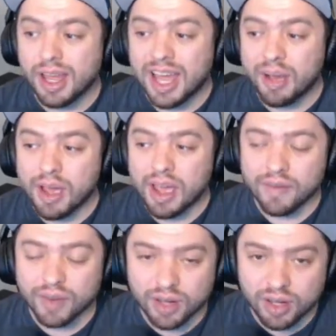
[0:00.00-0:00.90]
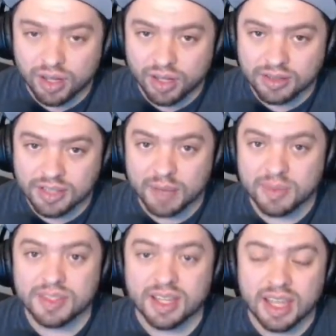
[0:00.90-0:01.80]
However,
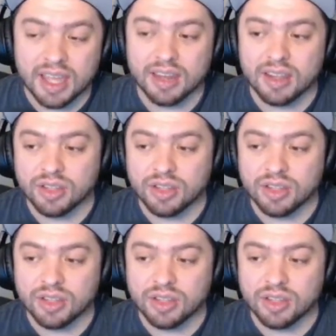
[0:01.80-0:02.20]
Depths, again,